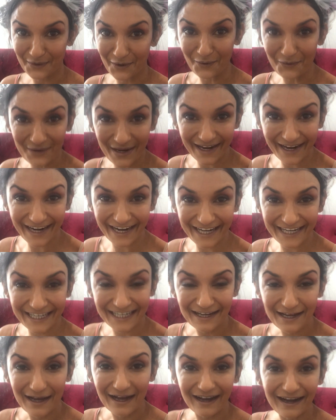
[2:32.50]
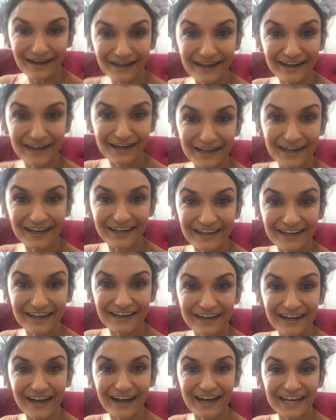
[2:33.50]
Okay,
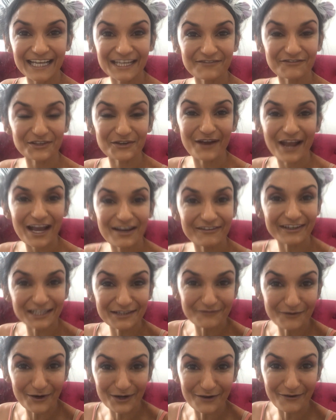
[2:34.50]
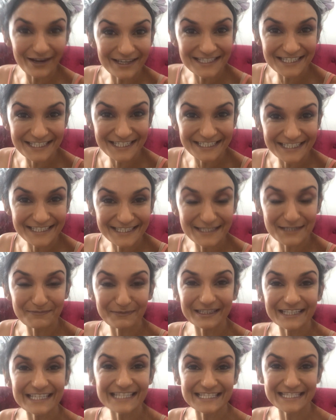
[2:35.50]
uh, if you have any more questions,
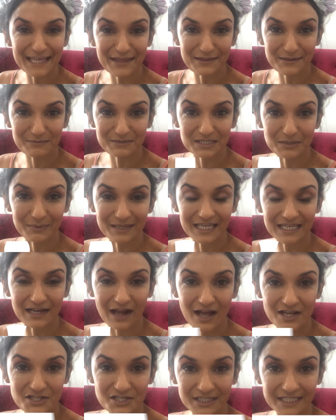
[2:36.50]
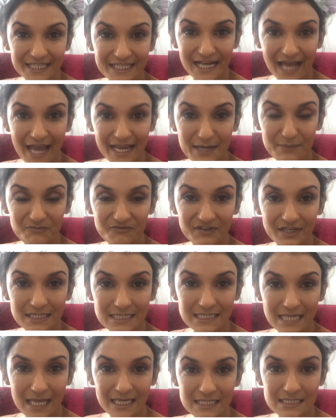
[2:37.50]
please send them to me at anjali at
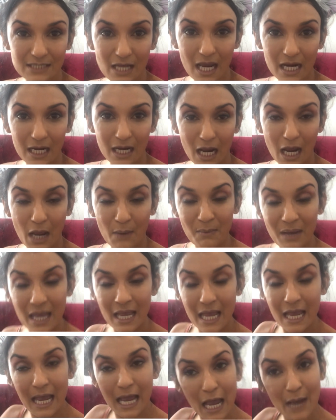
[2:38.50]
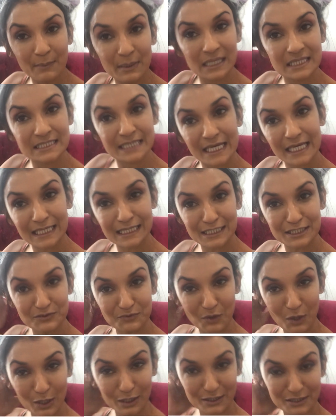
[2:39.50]
iamfunsize.com. I'm going to take these
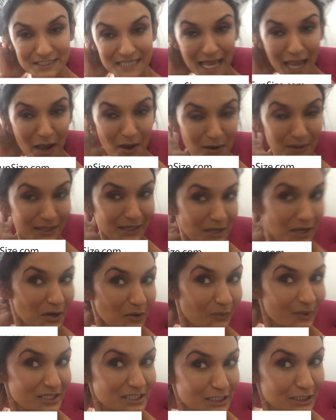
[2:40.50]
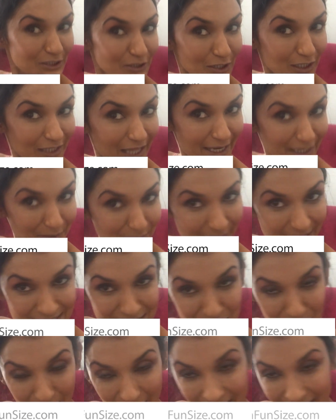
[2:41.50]
rollers out, which look like a
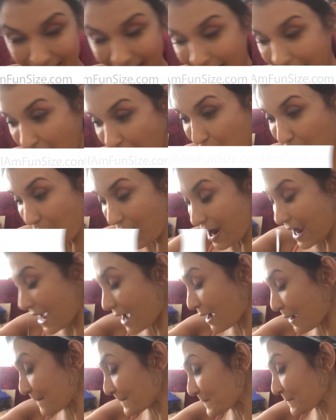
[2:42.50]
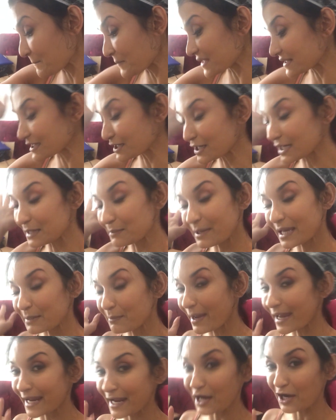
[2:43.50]
mess right now, um, but they're going to
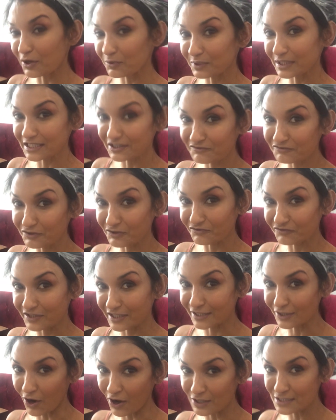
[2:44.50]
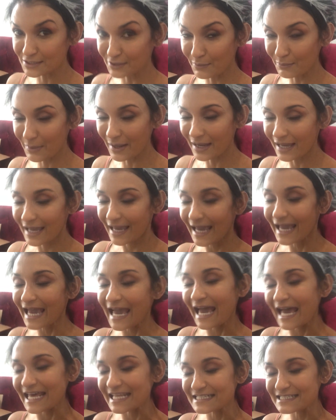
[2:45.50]
make my hair really foofy and awesome,
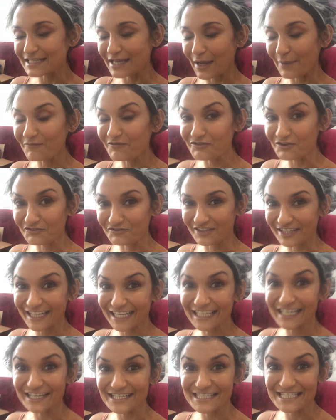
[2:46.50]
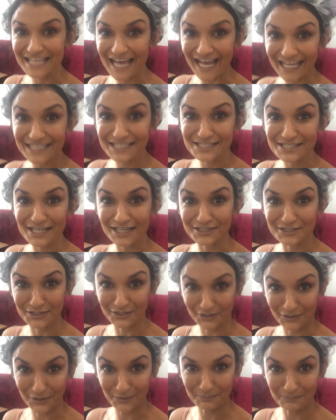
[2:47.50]
and um, foofy, because that's a
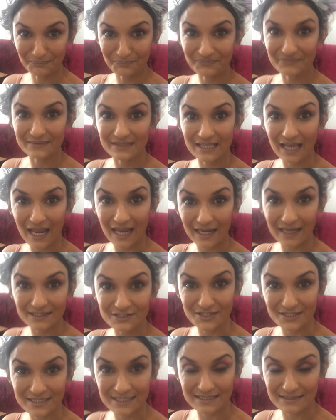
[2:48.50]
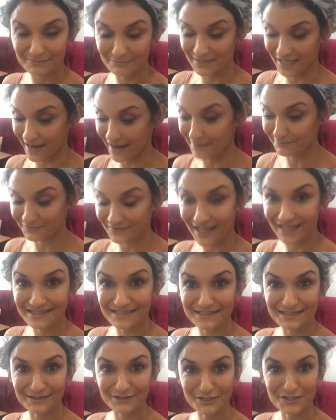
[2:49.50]
term. I just, yeah,
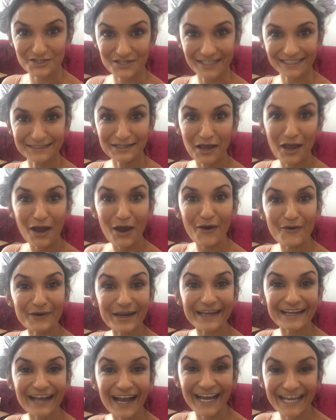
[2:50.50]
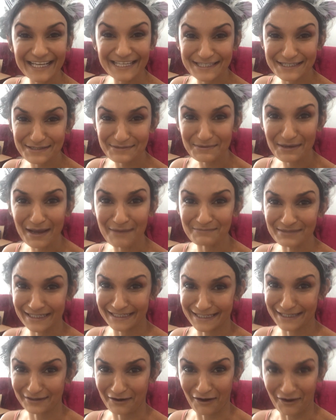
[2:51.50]
that's legit. Okay, guys, I'm going
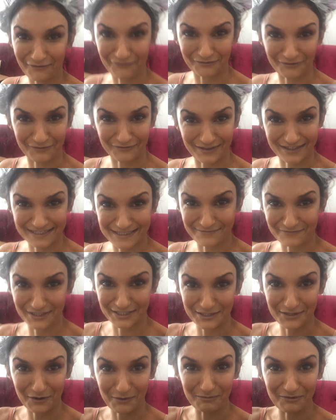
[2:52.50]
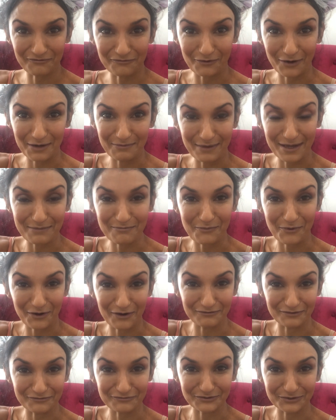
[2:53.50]
to get off of this video before I make more
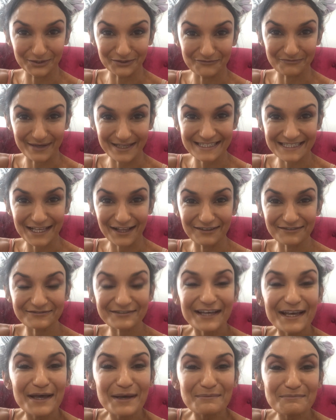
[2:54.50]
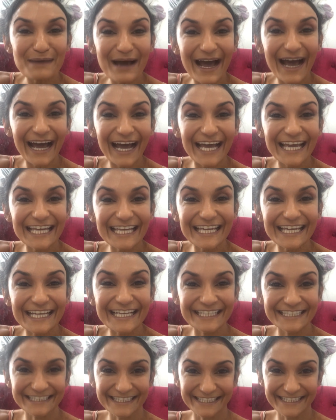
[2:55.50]
of a fool of myself. Bye!